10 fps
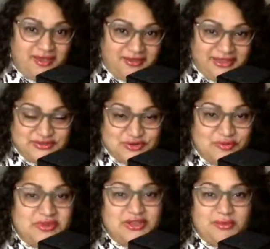get to know
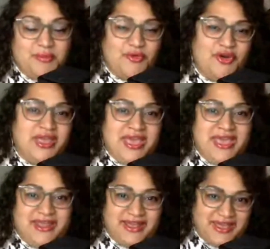me a little bit more.
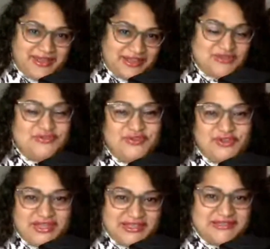And I just feel
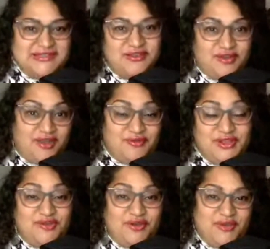like this is a
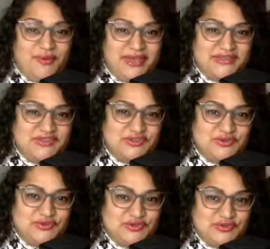really great way to
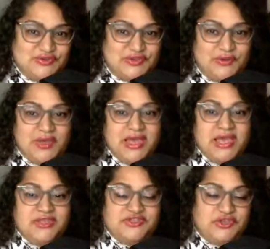do so.
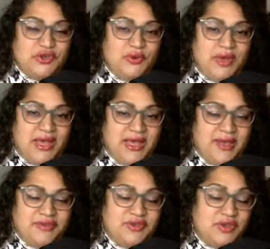So
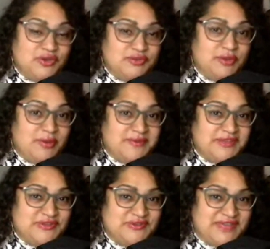you can go to my website
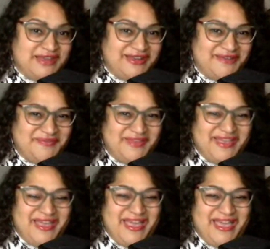to sign up,
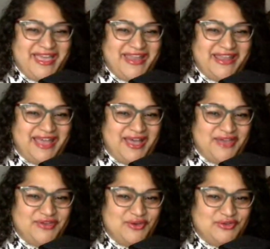and
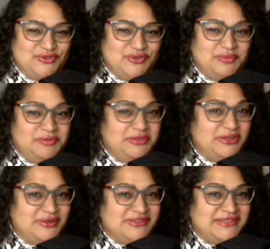you go to
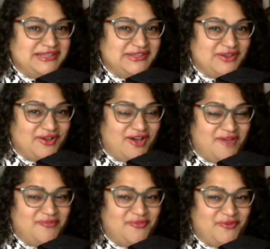thebloominglotushealing.com/,